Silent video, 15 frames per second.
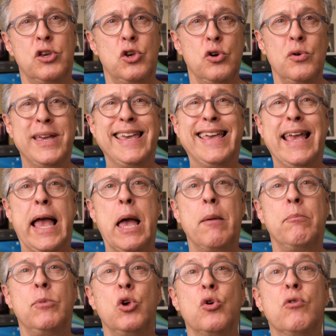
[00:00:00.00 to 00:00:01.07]

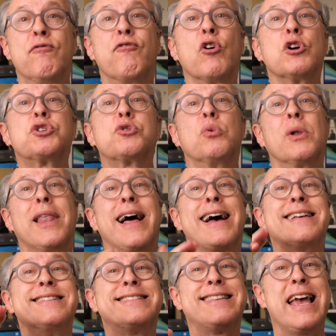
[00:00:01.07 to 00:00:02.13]
QEMU
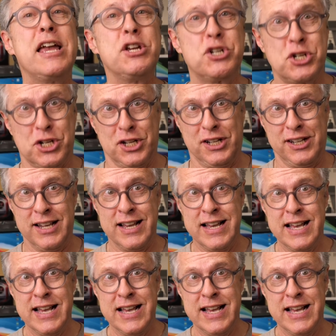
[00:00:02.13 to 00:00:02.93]
virtualization